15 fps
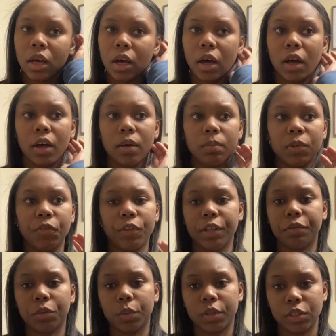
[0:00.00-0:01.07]
The
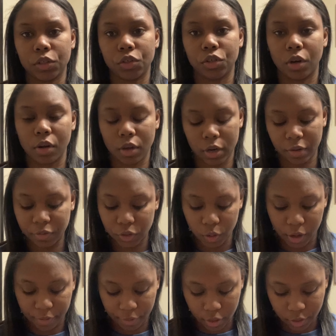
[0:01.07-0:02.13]
flavor wasn't strong enough, so
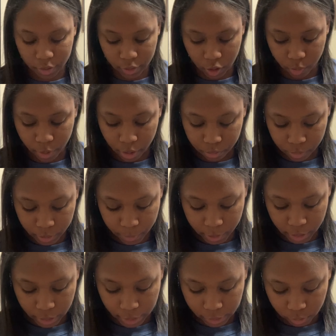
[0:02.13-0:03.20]
I feel like that'll probably be
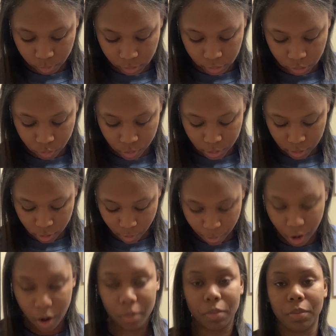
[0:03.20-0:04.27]
the case with this one, and then I'll
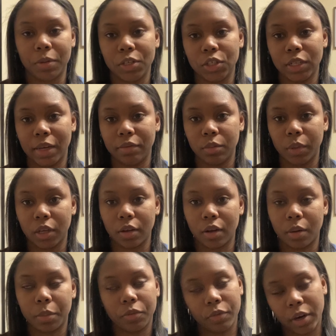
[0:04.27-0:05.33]
probably just have to make a
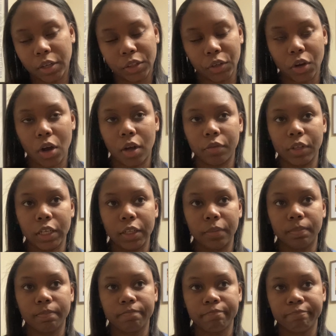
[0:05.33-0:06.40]
cup of regular coffee,
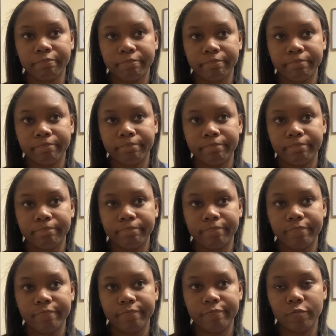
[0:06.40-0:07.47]

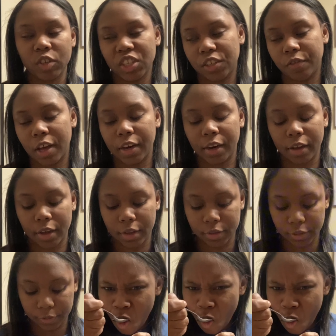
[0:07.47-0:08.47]
which is fine, I guess.